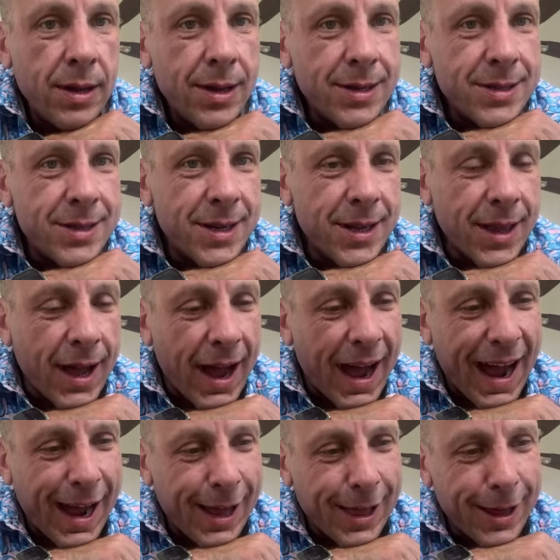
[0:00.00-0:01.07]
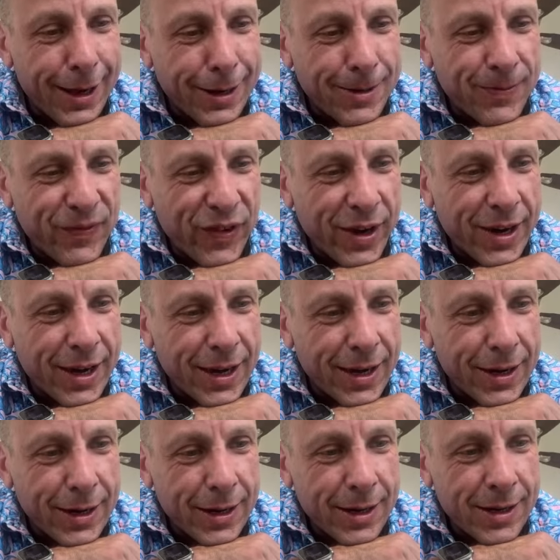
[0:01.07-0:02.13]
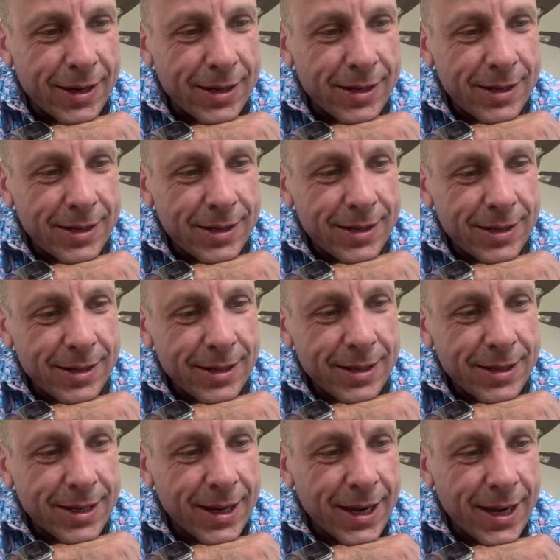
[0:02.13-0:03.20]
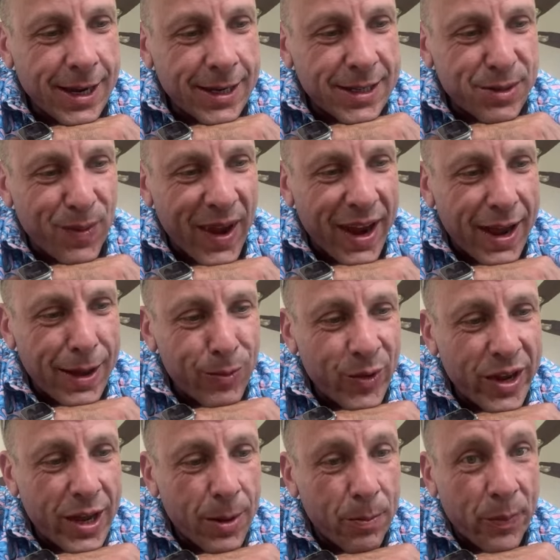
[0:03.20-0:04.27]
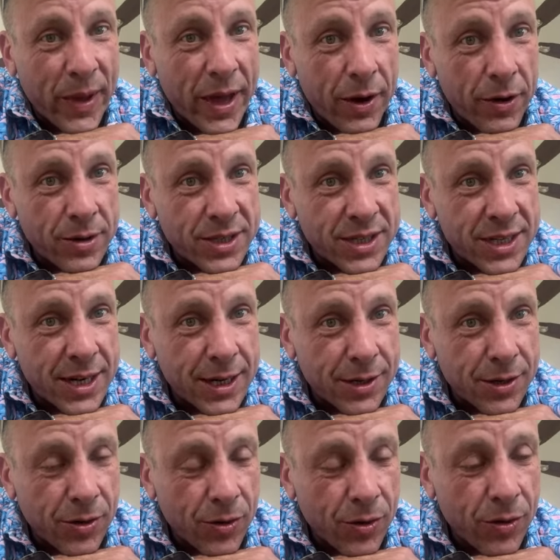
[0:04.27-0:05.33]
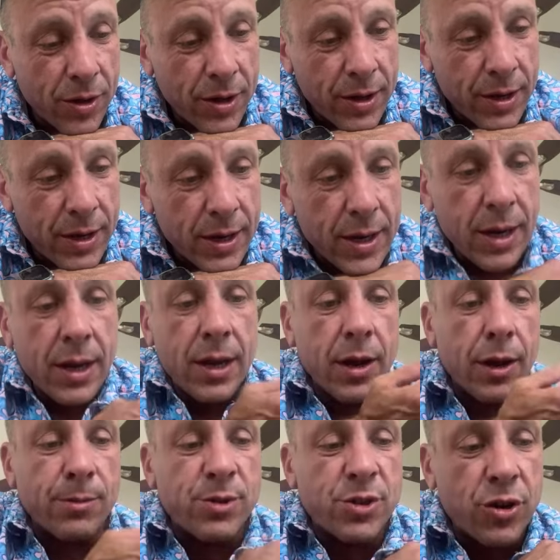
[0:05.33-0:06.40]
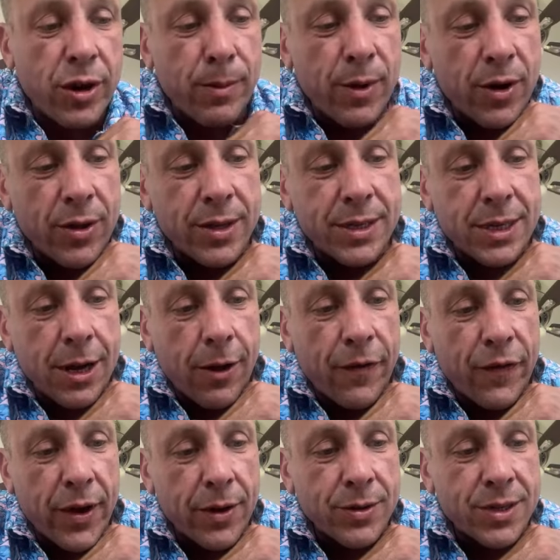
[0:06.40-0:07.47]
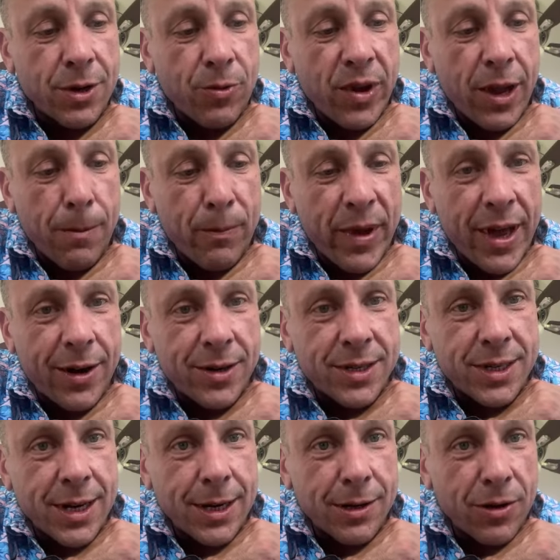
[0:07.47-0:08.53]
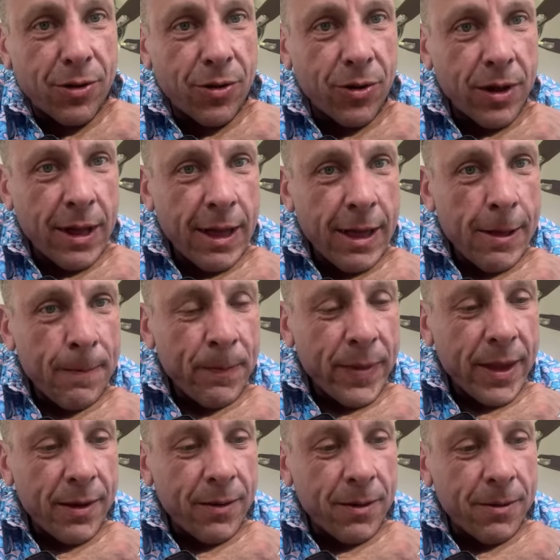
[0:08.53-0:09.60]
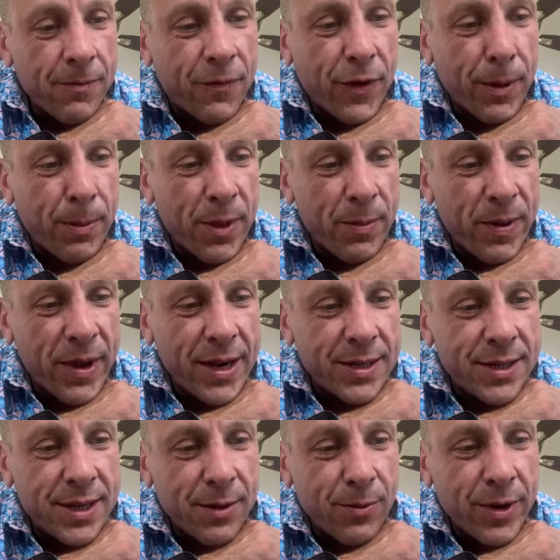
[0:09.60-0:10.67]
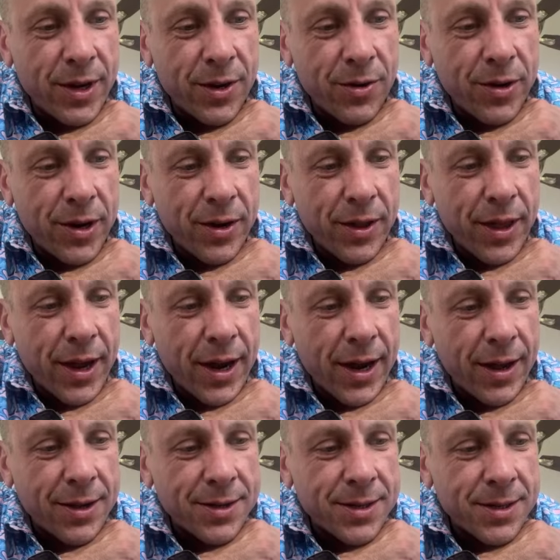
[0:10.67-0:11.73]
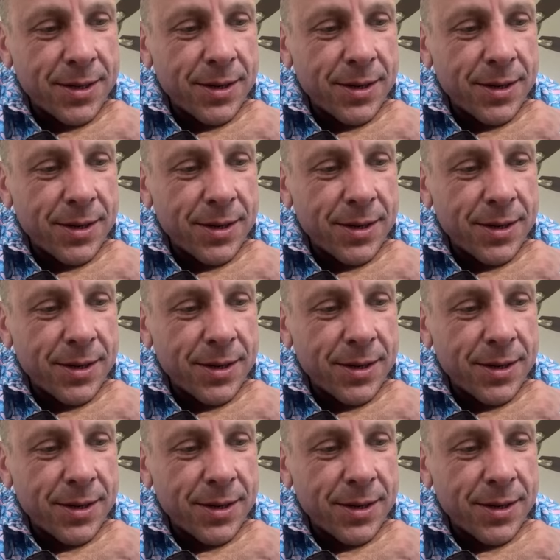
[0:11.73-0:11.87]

see the island fucking digs, man. We get better signal. I'm streaming on the cell phone, so we get better signal from the beach than we do here in the house.